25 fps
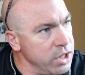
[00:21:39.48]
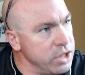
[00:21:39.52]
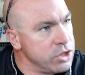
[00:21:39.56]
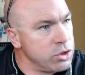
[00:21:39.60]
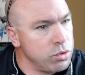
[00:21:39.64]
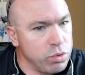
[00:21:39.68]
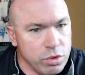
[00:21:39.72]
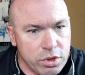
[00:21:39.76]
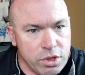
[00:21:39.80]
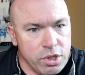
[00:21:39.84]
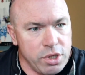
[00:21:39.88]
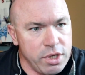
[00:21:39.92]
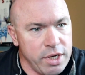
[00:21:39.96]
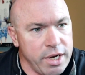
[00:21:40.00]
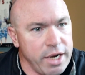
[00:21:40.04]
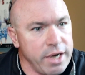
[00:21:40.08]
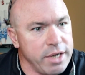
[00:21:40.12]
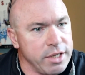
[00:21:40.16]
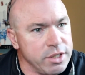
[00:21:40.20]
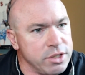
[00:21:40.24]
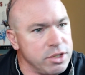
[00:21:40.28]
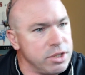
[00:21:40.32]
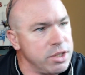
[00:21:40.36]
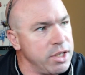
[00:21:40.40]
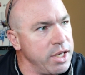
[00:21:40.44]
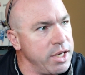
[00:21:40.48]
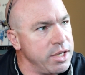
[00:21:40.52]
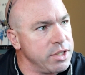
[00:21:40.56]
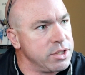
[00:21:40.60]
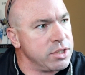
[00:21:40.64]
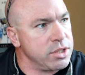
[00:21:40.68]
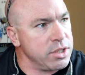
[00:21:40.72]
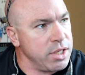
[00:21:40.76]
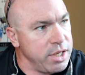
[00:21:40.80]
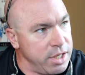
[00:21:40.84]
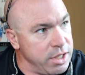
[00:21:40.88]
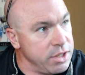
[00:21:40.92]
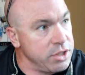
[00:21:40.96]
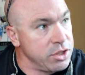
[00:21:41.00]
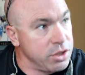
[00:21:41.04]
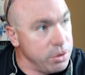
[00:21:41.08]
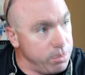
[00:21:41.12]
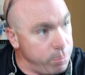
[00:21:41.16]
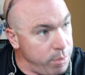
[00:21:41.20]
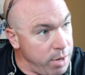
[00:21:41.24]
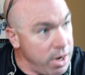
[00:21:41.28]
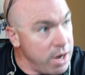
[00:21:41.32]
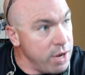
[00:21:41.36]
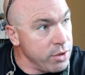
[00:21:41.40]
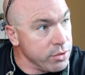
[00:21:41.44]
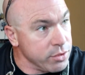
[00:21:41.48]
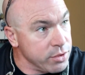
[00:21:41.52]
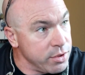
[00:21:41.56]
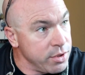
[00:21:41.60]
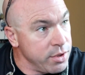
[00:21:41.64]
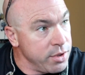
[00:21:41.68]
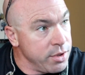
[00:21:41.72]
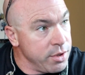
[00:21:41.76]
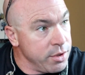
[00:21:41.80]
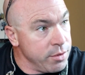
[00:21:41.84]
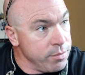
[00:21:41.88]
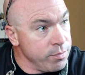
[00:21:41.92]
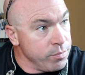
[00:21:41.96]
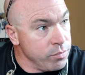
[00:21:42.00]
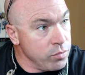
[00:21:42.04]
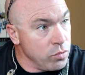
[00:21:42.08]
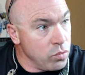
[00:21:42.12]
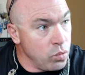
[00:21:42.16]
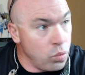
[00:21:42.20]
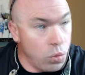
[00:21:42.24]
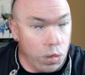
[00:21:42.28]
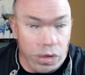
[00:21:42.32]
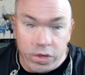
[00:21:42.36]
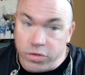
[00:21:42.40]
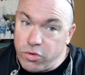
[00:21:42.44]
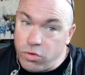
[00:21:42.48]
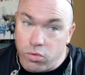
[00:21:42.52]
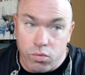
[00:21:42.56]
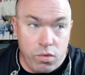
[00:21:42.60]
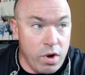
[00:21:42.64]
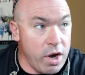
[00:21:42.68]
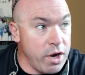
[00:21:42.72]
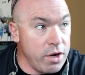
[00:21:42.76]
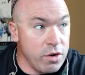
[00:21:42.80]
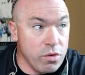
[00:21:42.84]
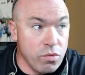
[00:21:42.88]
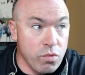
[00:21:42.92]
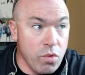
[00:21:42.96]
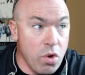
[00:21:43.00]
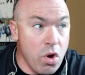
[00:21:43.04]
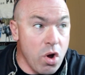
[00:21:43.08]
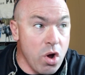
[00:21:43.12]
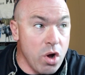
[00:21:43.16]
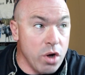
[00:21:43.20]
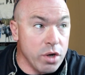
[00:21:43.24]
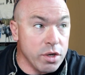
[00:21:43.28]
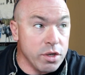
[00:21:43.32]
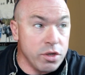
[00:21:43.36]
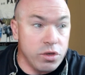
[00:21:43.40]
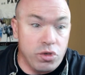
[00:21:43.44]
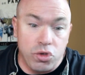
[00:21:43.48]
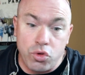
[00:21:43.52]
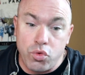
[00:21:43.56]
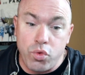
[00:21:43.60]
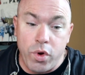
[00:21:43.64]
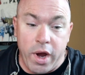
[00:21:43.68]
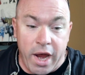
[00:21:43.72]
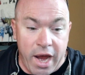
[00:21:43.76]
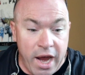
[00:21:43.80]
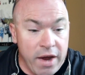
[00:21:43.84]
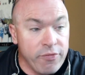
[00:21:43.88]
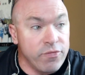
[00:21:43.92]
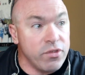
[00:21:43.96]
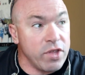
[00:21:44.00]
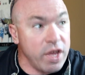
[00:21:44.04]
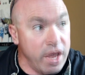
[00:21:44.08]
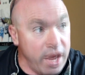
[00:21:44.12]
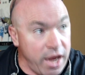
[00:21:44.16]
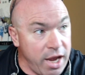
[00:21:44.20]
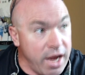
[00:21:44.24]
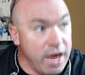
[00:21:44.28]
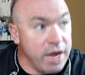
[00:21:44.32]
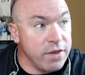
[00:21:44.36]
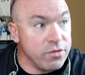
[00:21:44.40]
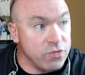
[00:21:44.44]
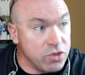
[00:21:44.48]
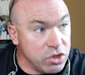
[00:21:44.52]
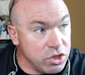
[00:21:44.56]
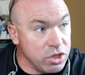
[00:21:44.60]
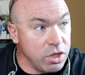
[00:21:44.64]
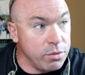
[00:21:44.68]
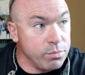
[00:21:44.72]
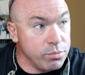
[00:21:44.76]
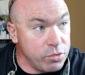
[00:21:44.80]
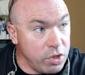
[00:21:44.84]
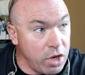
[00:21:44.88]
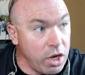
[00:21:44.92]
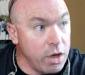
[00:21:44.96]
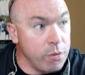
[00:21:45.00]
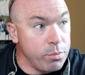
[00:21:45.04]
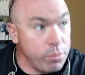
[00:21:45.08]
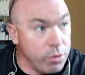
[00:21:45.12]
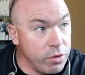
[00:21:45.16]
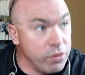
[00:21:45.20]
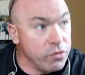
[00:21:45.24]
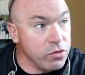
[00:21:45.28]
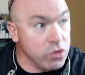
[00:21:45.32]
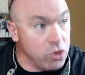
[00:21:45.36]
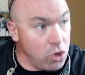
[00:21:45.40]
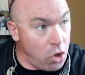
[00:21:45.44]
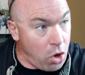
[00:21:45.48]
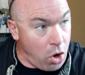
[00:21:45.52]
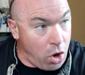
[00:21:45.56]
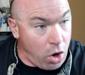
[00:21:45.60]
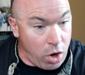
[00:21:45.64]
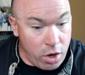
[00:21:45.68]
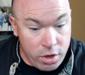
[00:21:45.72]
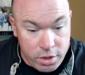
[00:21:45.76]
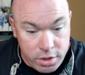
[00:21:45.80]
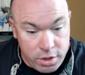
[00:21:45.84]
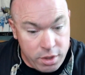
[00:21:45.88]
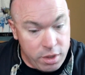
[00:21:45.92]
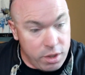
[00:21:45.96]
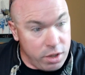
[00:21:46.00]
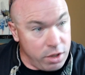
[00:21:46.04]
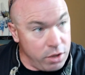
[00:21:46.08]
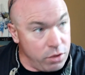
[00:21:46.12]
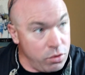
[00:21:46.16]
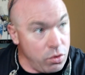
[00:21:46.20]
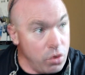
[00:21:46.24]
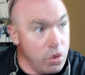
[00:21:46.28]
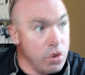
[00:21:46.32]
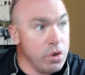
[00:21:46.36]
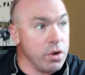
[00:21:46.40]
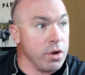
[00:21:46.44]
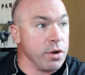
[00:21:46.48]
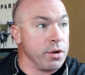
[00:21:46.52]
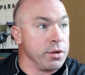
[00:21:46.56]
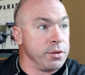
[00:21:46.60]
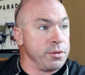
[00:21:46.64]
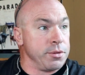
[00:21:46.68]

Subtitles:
That's what the United States is about. Whether right or wrong, you have to have some type of law and order.